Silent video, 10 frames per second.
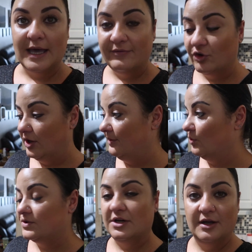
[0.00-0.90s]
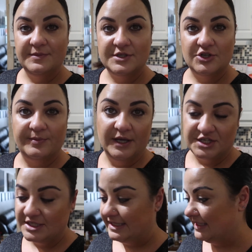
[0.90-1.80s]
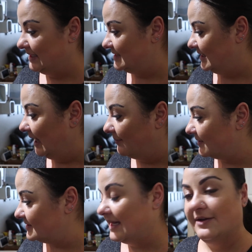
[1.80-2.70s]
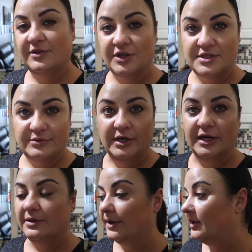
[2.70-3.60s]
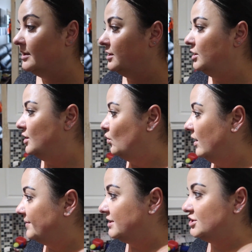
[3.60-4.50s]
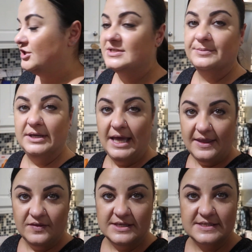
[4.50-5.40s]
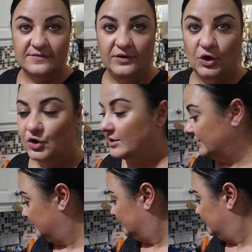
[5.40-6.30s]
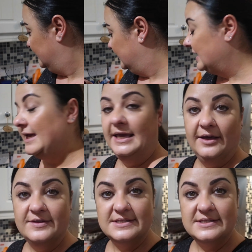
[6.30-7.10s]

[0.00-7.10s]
I haven't got any more time to do punch needling today because I have to go to work, but what I'm going to do is I'm going to end this vlog here.